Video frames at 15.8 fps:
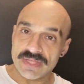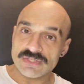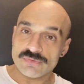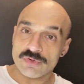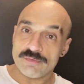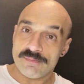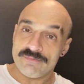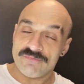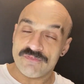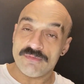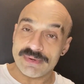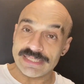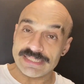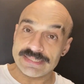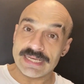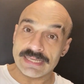from
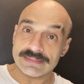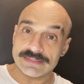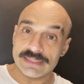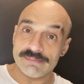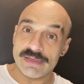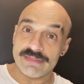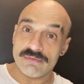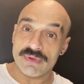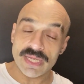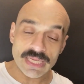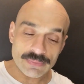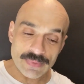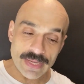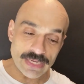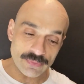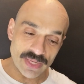my dyslexia, by the way.
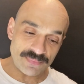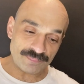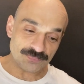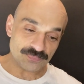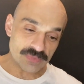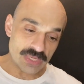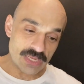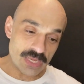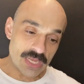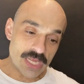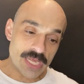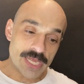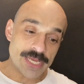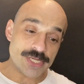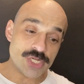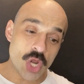Anyway,
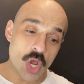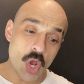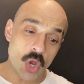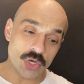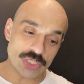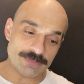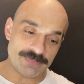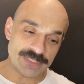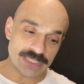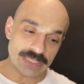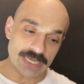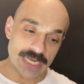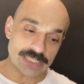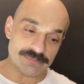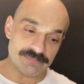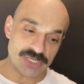no hospital
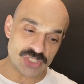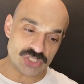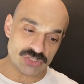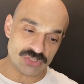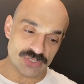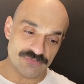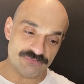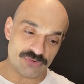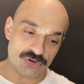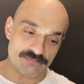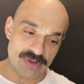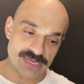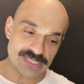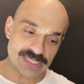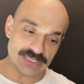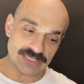admission for
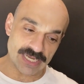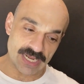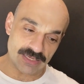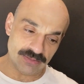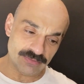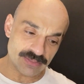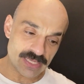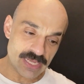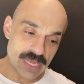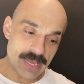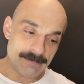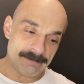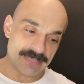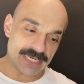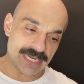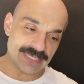mental health,
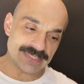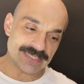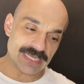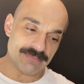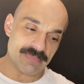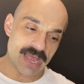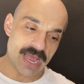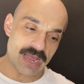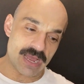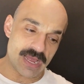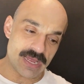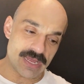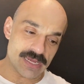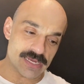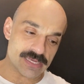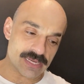but has some
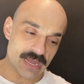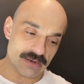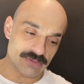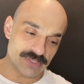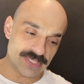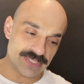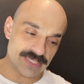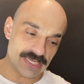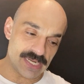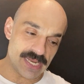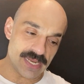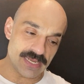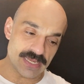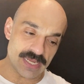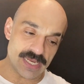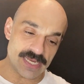
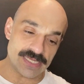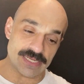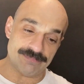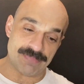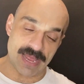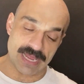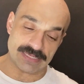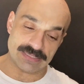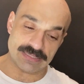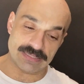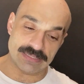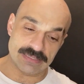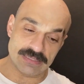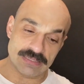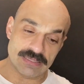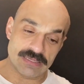counseling in the
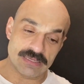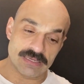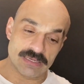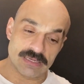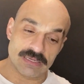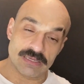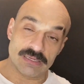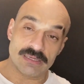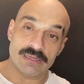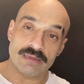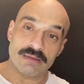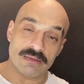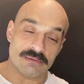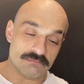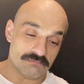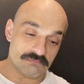past.
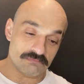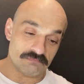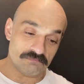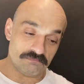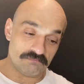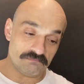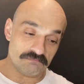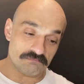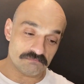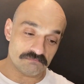True.